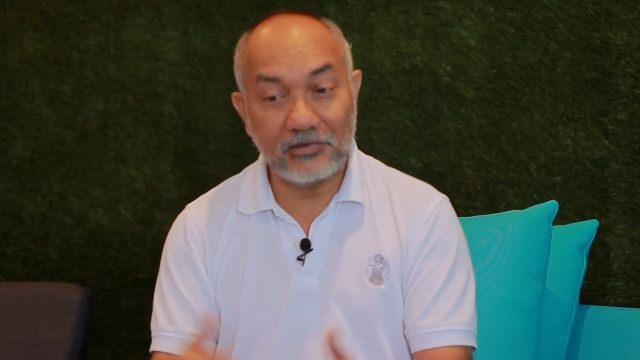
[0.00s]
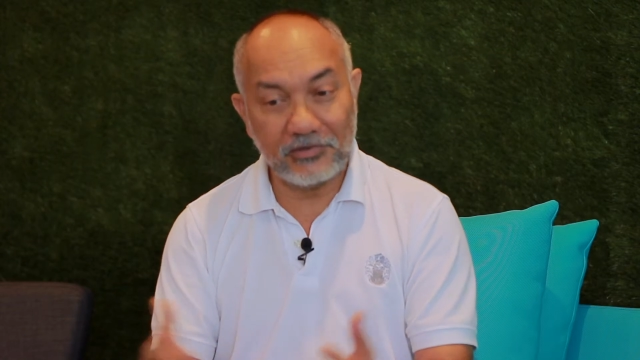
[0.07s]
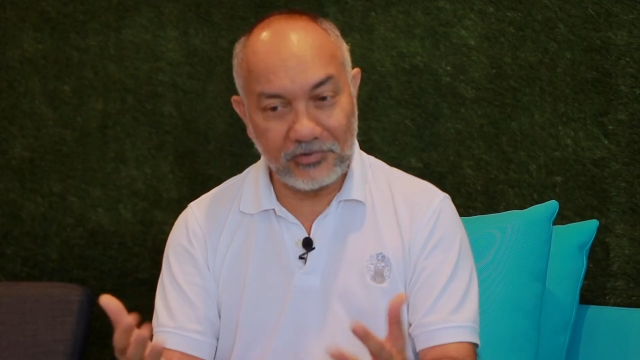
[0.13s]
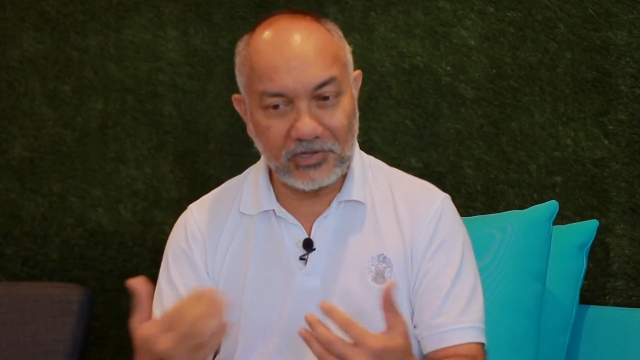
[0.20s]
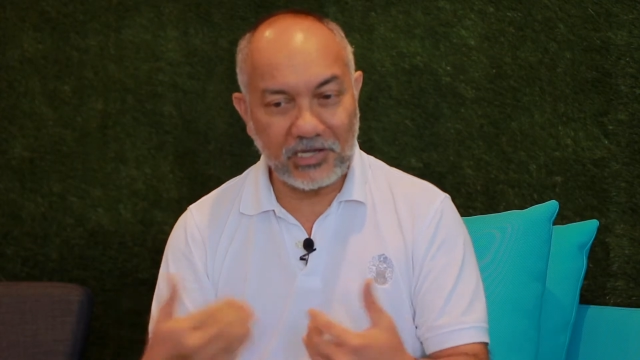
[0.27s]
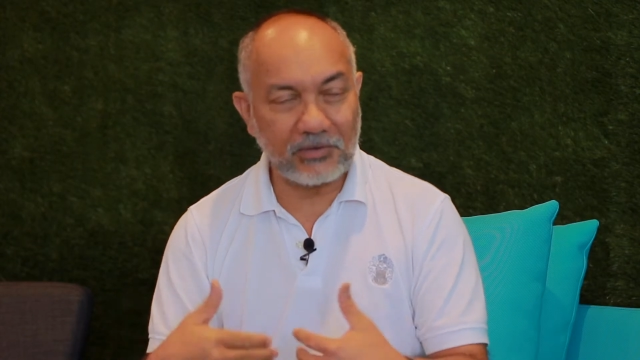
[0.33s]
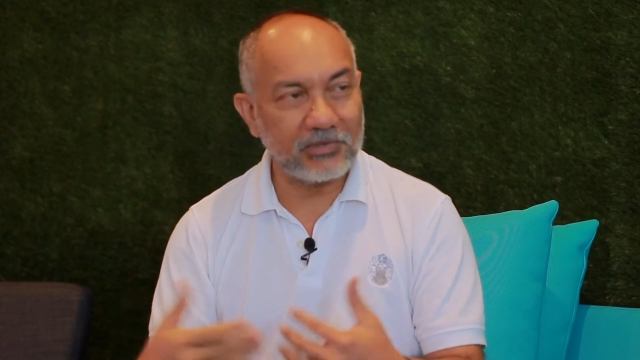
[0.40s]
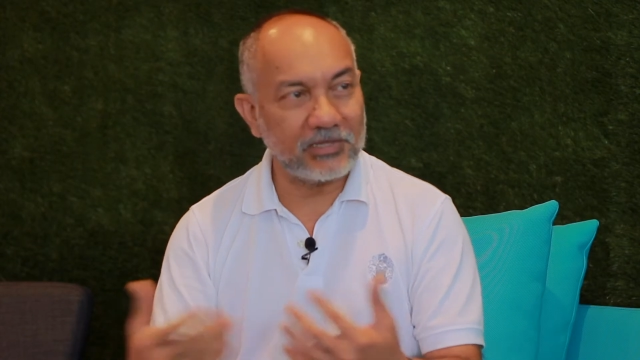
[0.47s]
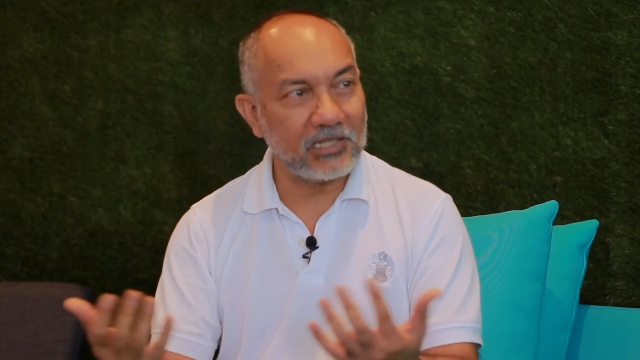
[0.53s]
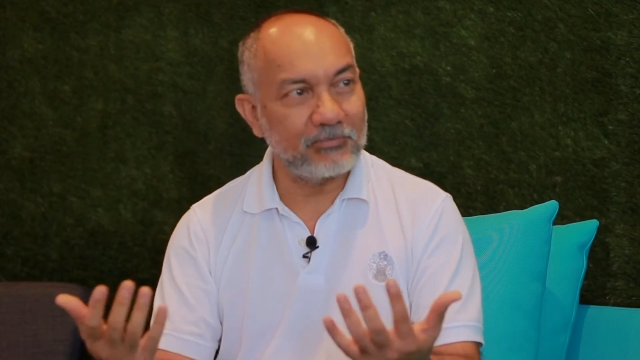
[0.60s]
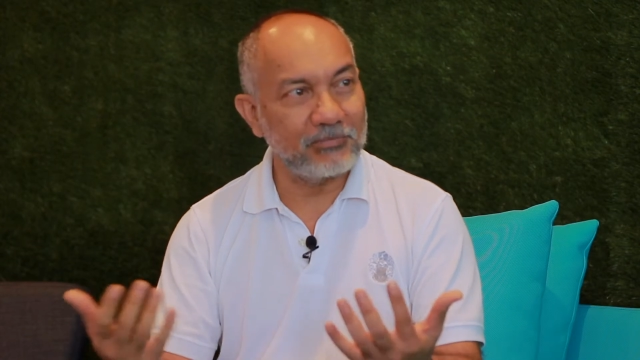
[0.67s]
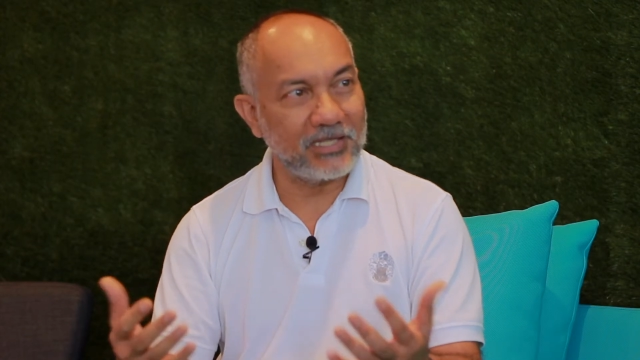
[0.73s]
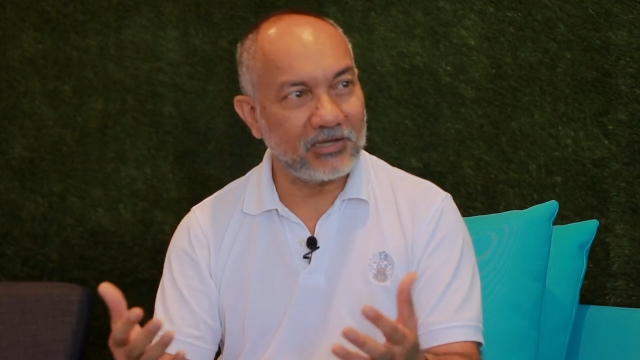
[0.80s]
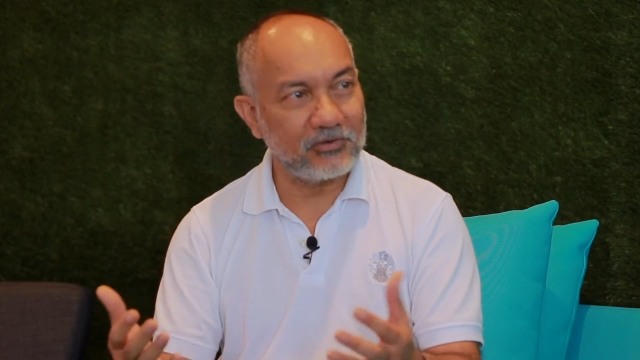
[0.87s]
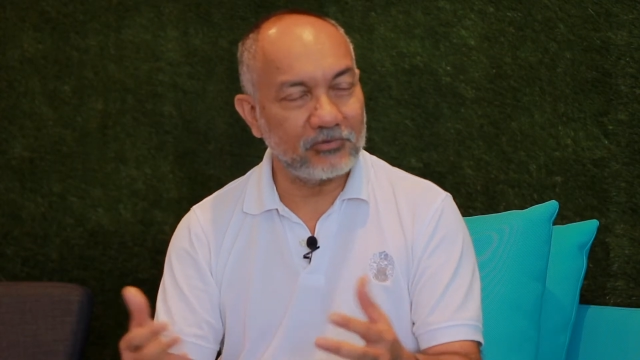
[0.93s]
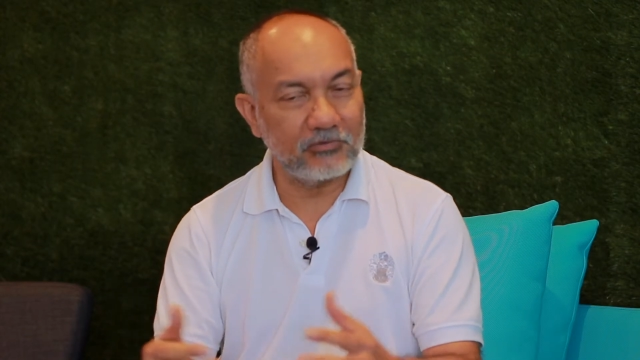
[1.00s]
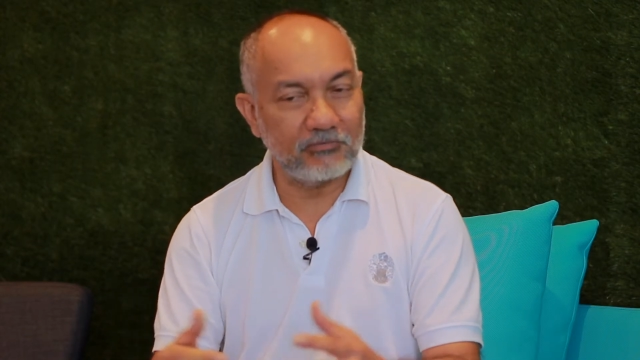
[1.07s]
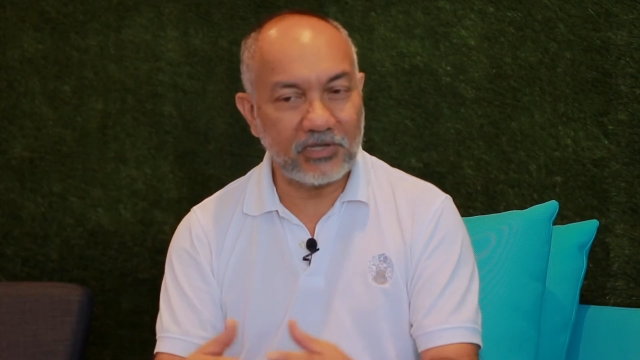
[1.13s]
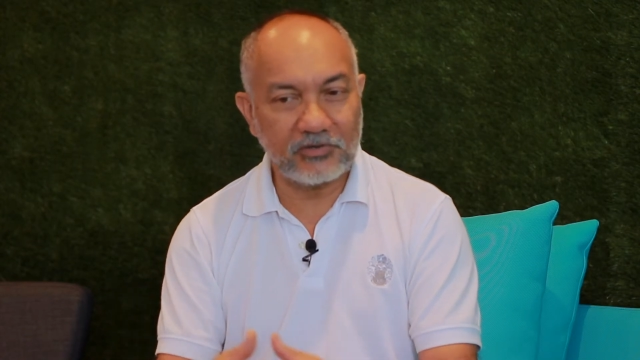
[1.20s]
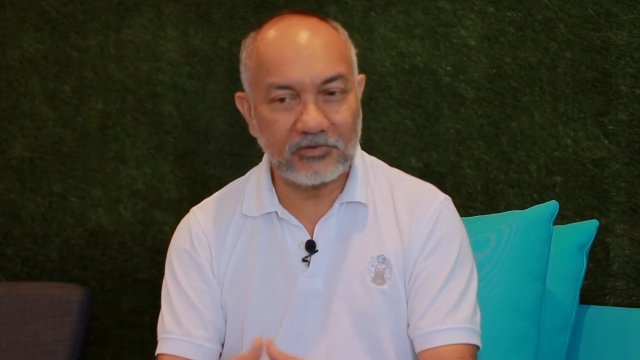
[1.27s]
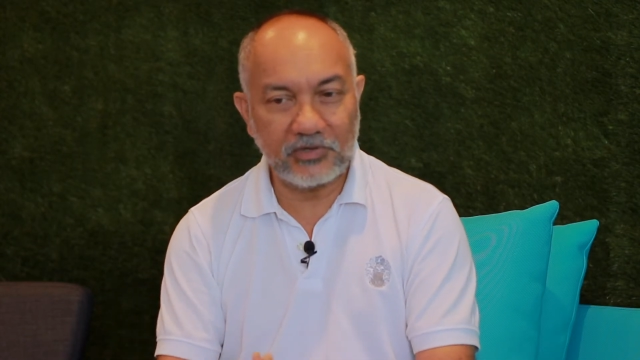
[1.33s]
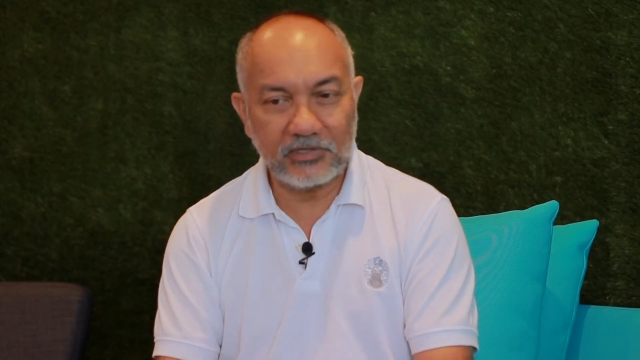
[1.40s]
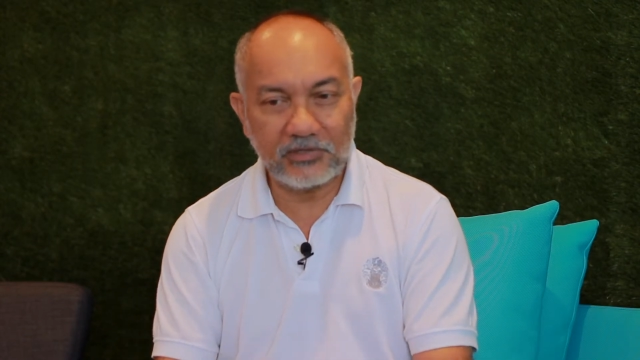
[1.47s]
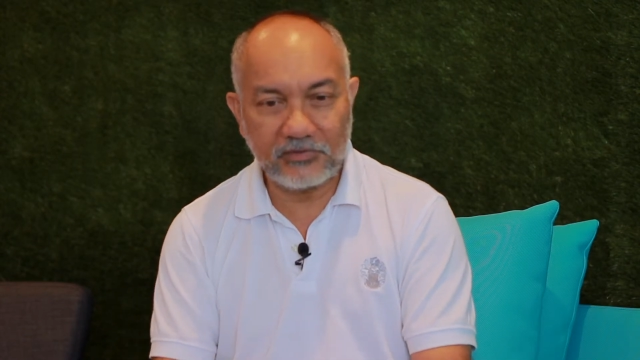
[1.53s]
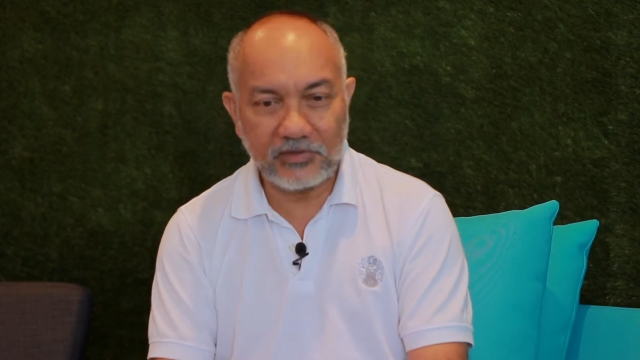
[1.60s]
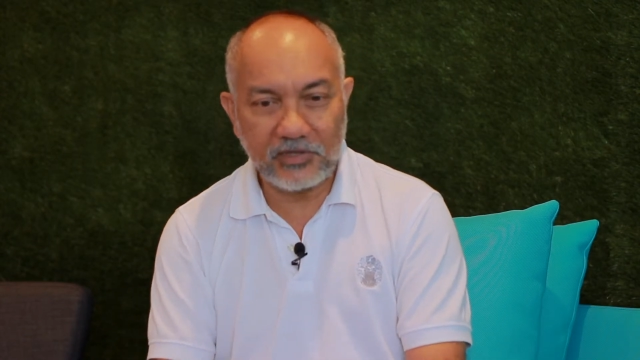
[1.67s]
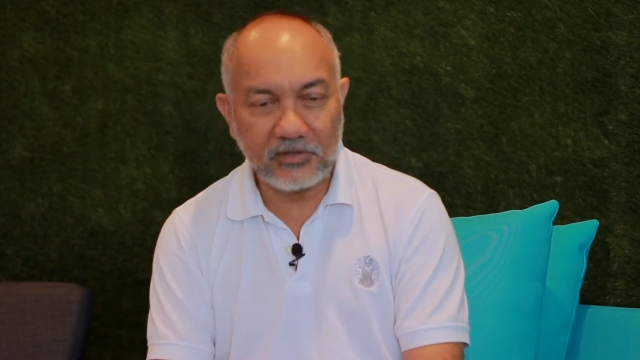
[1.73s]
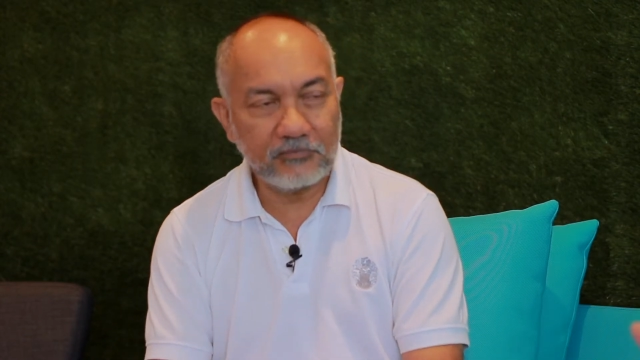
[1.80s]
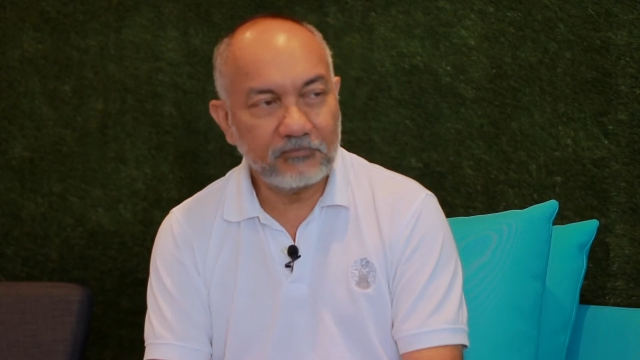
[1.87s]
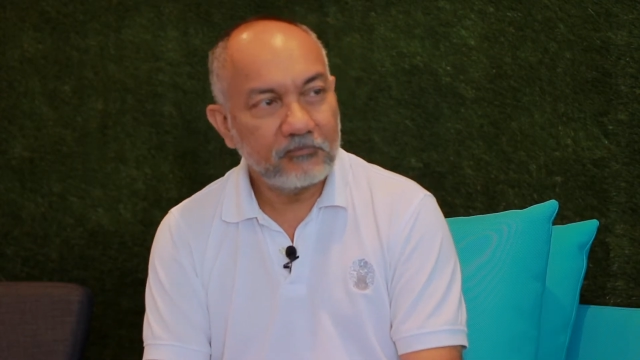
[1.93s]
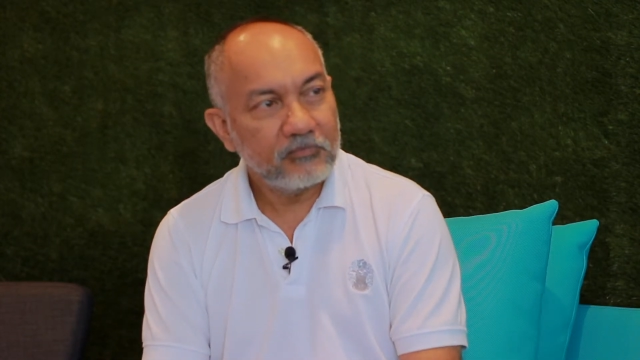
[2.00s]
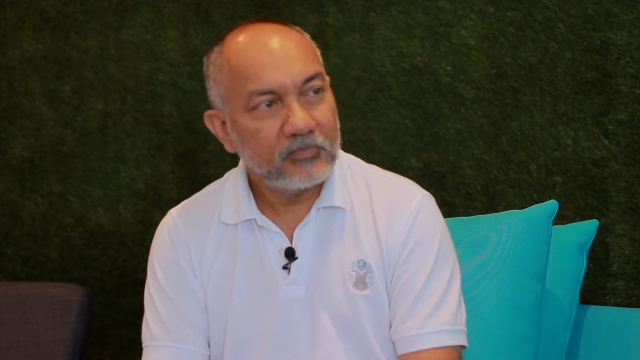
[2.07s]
you come and tell me how to make sure it is safe.